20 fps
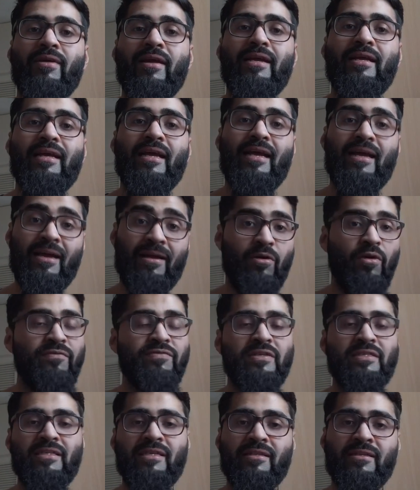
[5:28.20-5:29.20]
right? And uh,
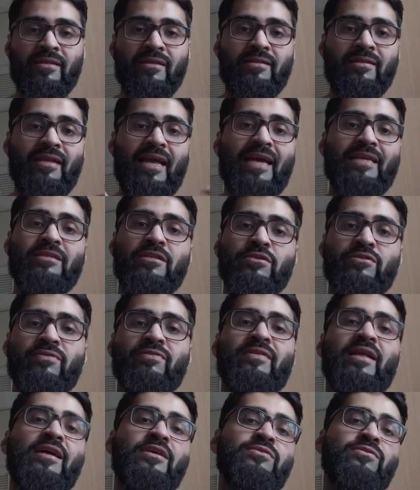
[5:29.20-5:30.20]
obviously, the, the essence
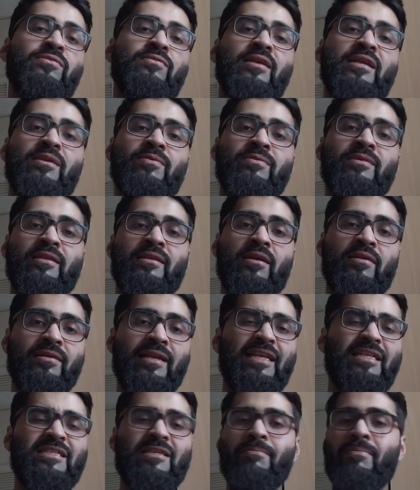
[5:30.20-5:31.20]
of that is already within our
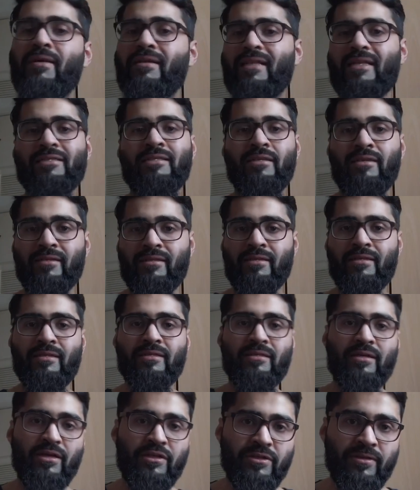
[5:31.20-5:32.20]
nature, but that's another
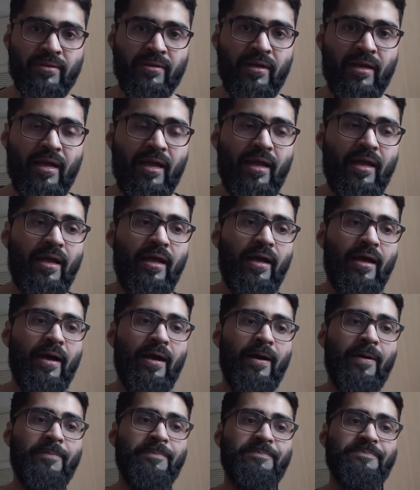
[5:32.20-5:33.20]
discussion.
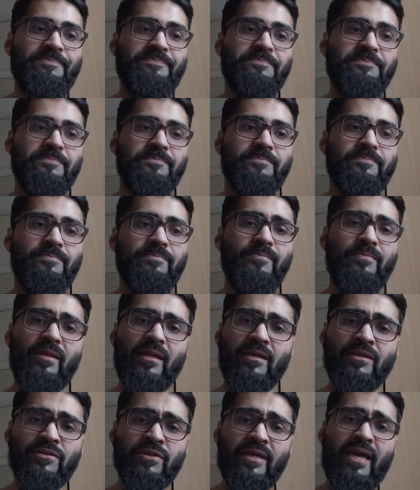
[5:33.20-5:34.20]
Um,
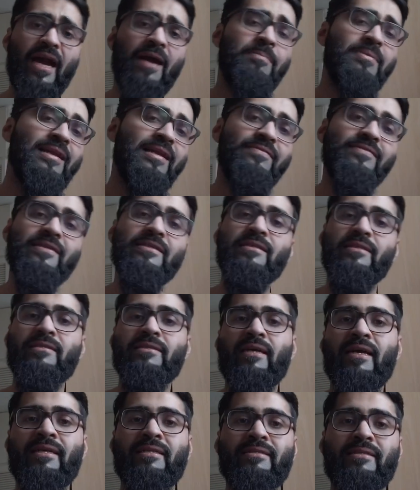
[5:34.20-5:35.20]
so, yeah, I believe these are
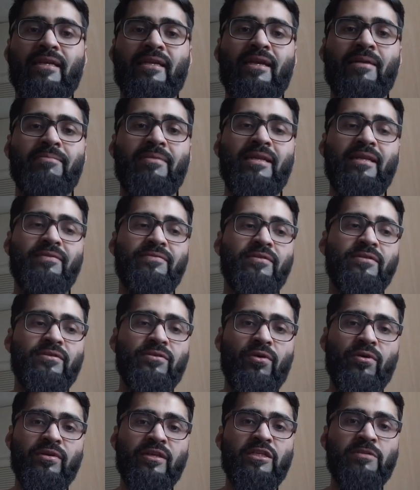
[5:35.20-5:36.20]
signs, and I believe
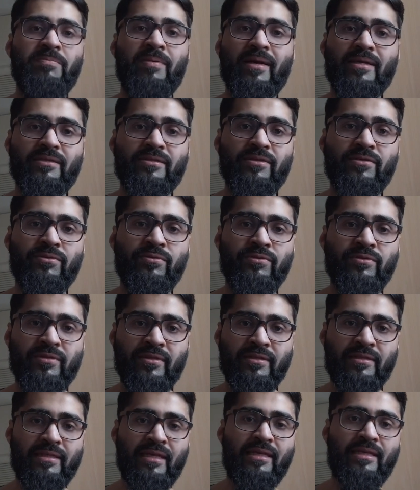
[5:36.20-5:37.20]
that the honest person who's
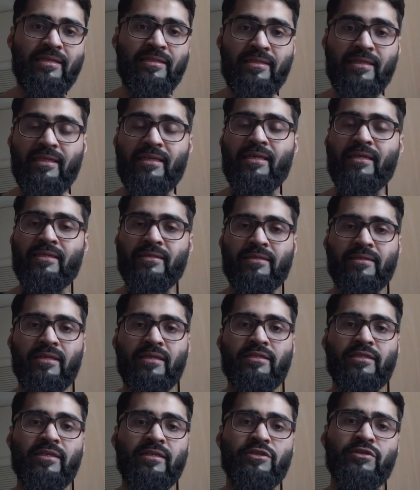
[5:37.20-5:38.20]
sincerely seeking and
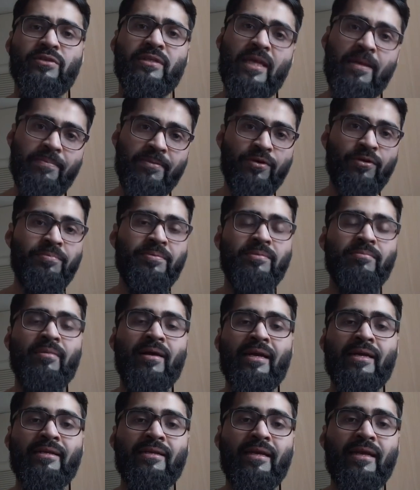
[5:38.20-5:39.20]
searching should keep an open
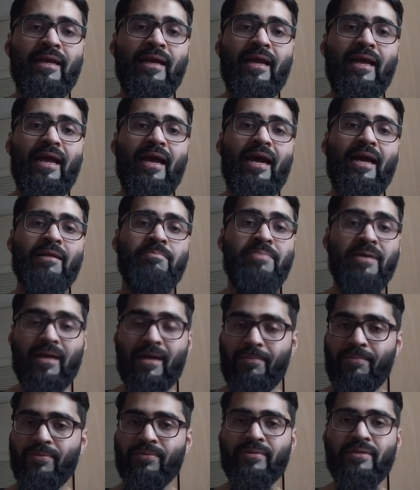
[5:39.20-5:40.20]
mind and
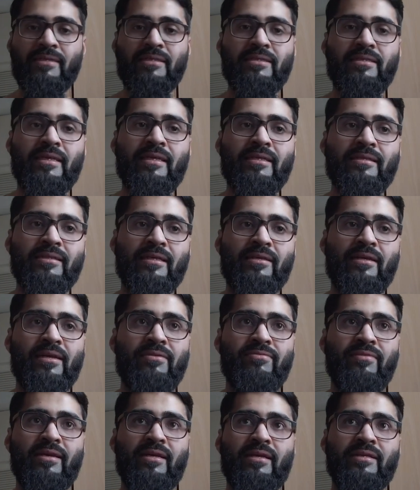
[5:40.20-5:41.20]
pick up on these things and,
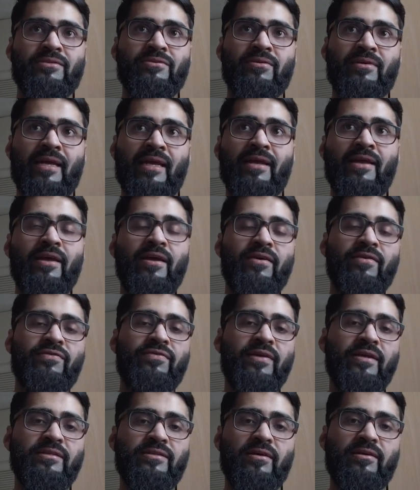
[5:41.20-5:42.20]
and realize okay,
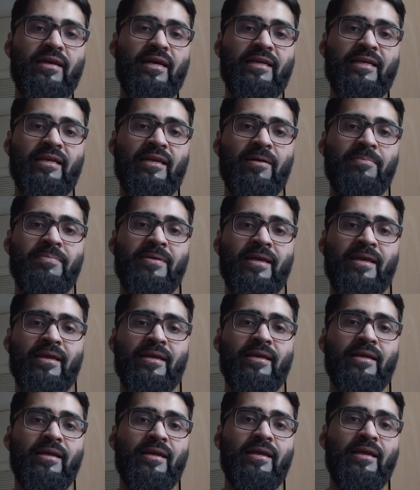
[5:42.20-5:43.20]
things aren't adding up
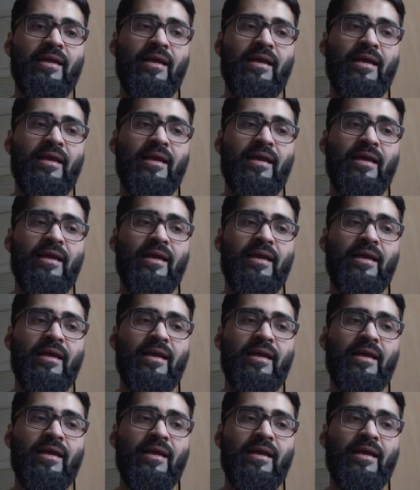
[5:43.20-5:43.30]
here